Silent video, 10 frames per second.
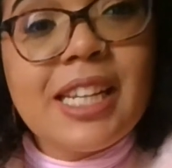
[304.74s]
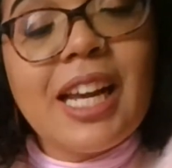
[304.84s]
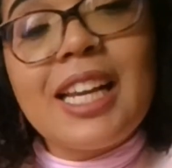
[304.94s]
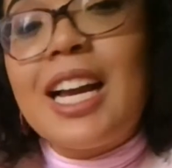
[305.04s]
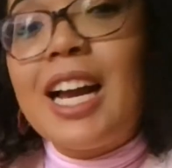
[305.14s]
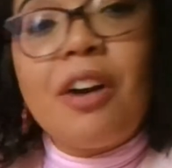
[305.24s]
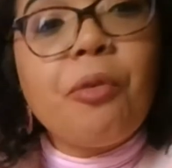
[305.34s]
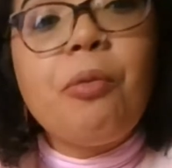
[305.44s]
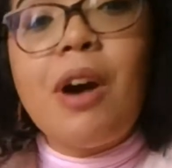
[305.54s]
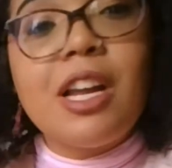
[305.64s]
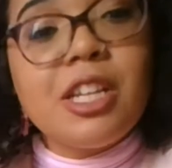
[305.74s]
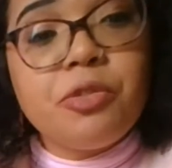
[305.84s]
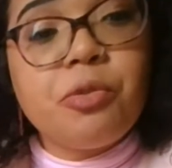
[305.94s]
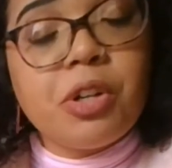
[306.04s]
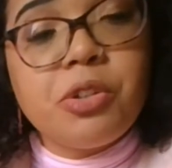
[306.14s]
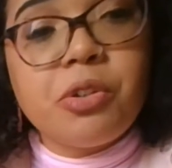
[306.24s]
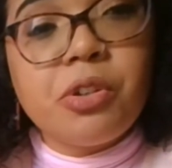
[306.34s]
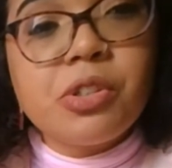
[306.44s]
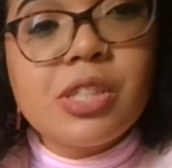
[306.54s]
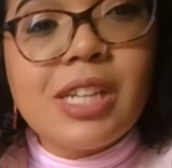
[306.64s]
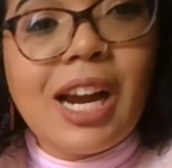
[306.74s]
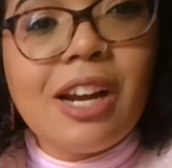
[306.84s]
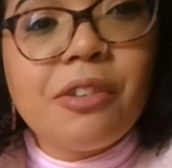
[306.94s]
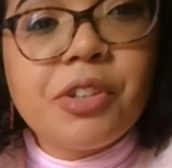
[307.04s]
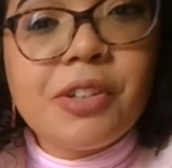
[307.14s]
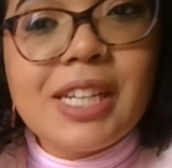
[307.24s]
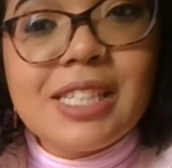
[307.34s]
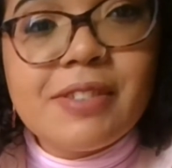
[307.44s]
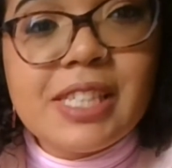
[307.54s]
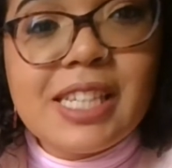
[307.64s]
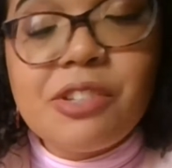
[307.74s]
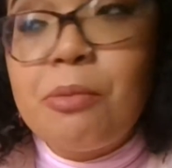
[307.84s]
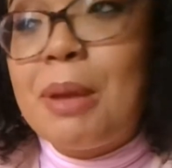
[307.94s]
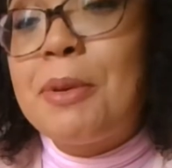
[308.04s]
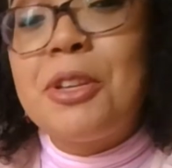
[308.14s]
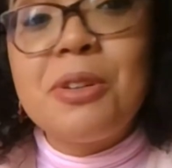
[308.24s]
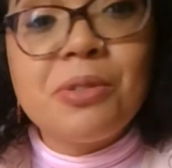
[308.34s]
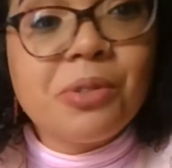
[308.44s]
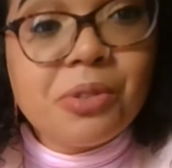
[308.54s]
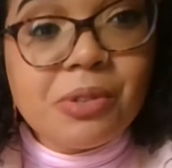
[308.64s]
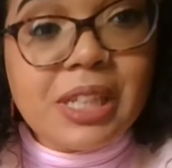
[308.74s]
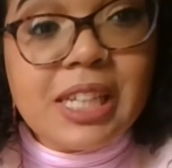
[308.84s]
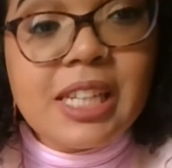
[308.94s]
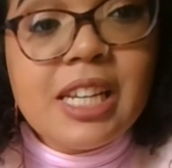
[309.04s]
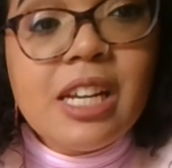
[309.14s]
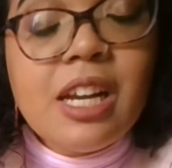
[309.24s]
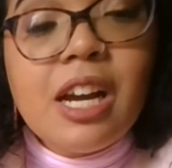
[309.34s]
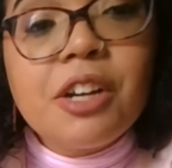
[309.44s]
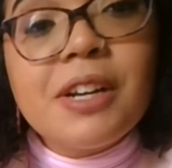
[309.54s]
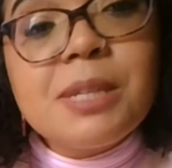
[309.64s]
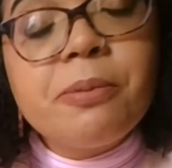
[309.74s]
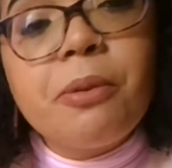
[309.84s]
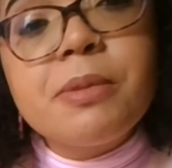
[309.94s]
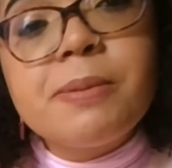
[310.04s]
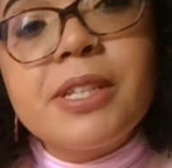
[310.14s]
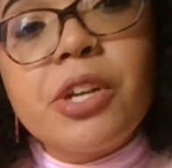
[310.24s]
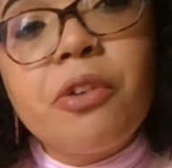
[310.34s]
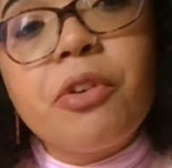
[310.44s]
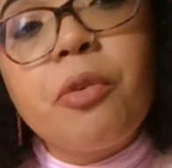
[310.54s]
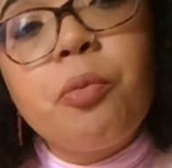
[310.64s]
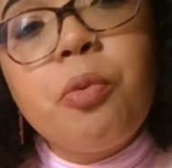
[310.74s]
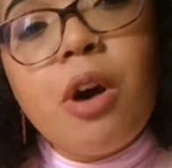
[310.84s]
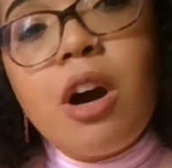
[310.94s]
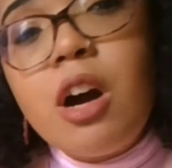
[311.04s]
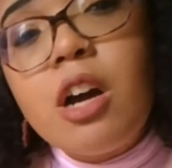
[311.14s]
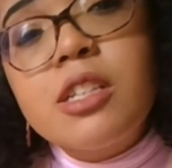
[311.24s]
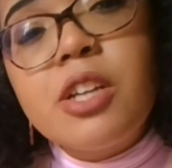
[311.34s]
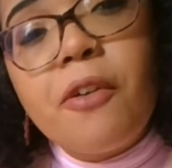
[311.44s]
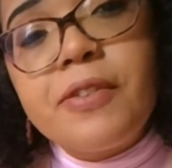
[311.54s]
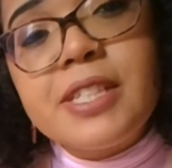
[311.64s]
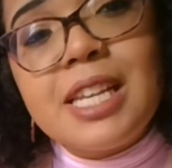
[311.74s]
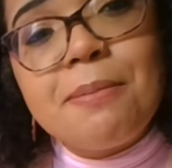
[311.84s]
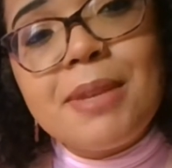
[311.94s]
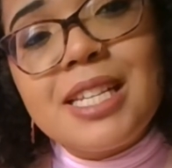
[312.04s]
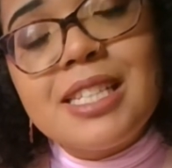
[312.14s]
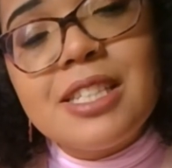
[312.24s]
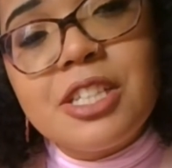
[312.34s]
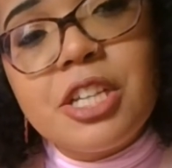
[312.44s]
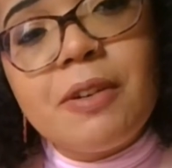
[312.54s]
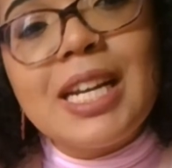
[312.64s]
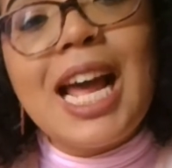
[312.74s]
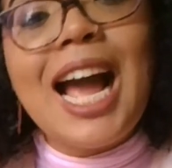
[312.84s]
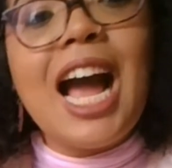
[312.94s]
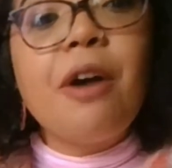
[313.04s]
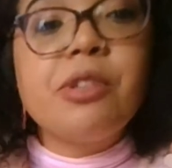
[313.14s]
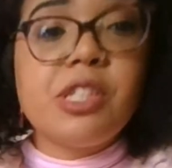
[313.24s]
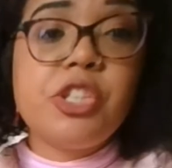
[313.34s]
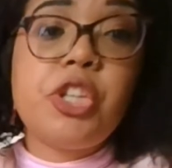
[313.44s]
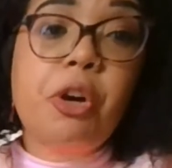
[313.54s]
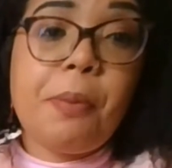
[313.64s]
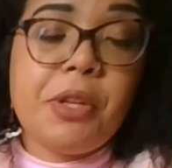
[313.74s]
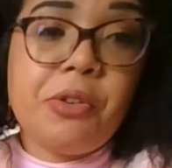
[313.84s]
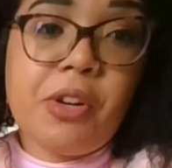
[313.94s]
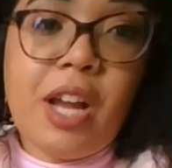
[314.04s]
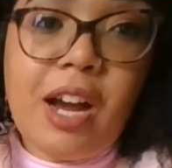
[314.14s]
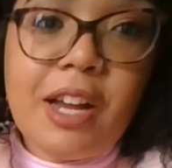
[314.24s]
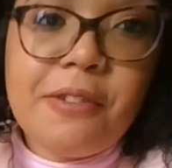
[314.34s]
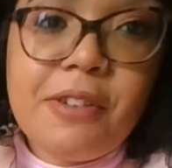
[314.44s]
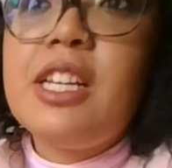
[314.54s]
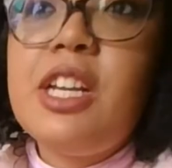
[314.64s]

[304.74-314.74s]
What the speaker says: like what your style of creativity is, or maybe use all three. Create a performance piece of what self-esteem means to you and how does it show up in your life.